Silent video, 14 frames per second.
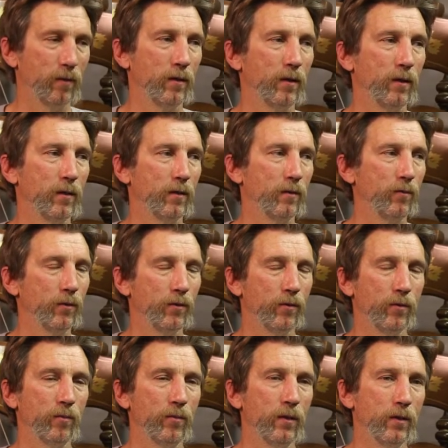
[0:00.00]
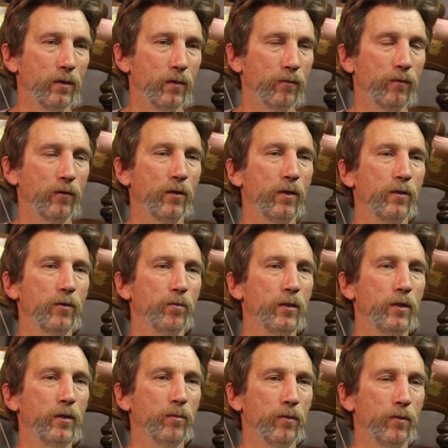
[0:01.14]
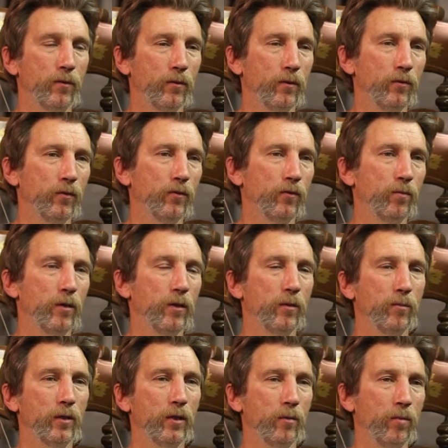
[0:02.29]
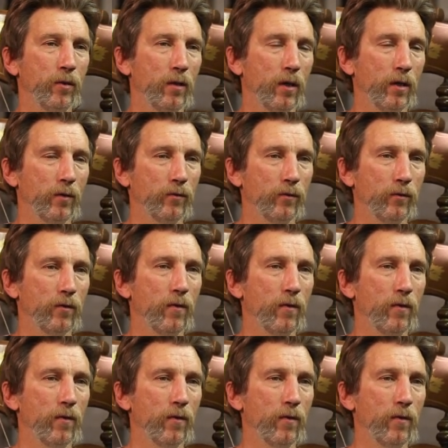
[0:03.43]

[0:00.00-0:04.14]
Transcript: uh, with the mill for other people which has been a big plus.